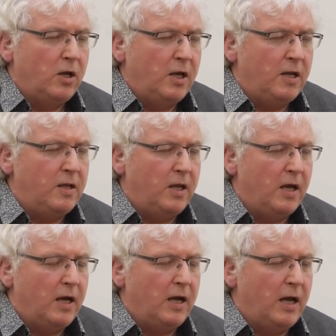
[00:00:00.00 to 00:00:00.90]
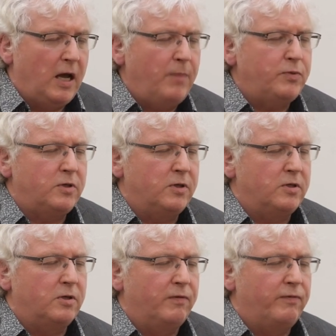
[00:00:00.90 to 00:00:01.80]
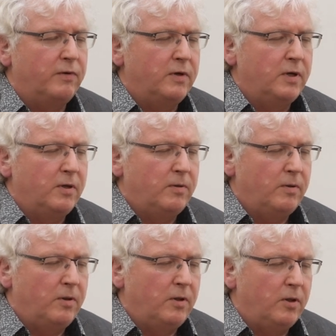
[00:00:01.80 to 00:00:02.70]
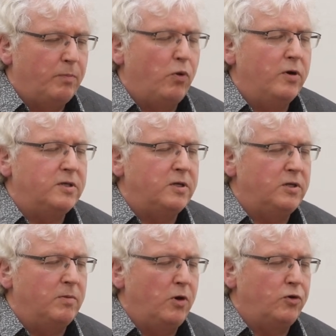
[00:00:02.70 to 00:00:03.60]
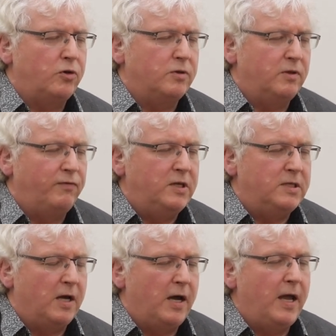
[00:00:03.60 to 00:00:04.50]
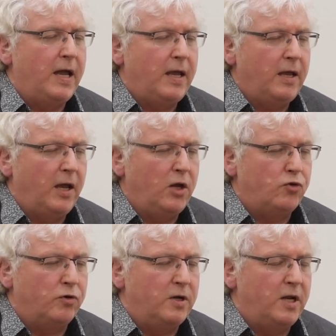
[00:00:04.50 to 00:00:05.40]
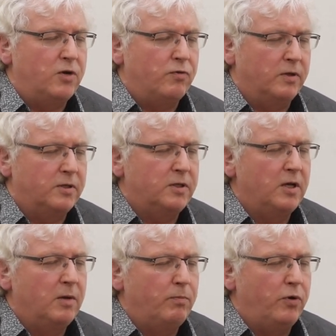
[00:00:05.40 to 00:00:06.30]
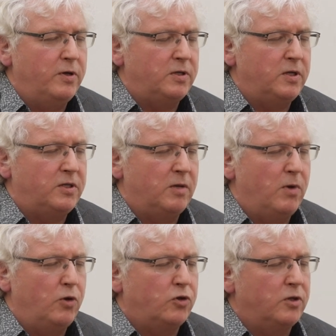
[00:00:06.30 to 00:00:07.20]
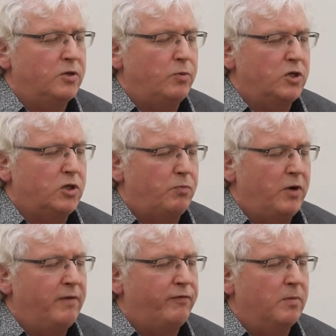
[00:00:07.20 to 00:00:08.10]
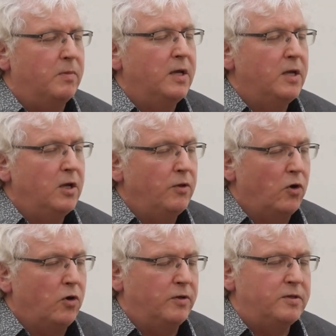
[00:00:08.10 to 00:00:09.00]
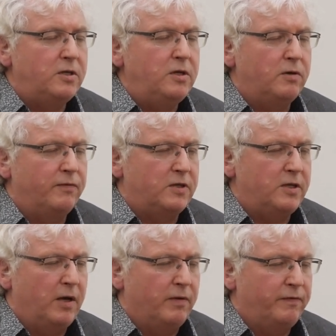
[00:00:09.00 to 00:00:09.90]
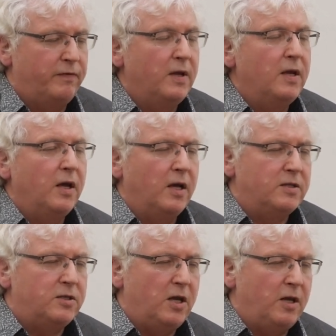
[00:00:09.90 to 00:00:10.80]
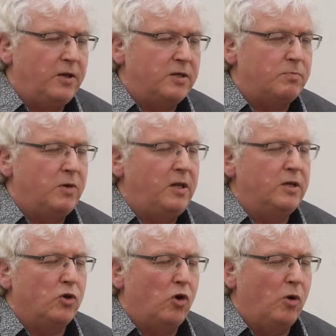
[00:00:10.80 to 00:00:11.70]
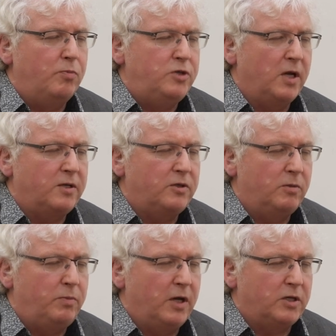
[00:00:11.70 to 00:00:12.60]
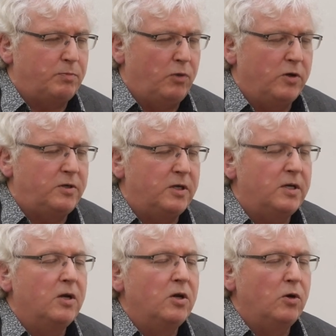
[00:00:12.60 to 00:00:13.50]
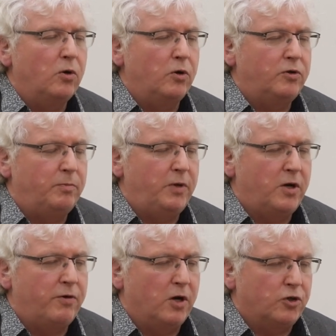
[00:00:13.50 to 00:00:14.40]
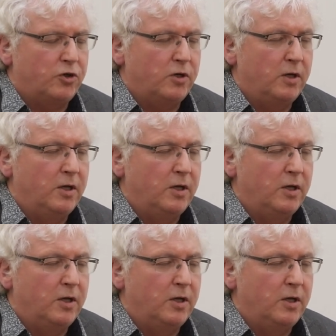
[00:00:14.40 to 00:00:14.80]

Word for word: in the absence of the poisonous emotions of desire, hatred, and ignorance, poisonous emotions which spring from the conceit of self and see others merely as objects to be exploited or to be crushed.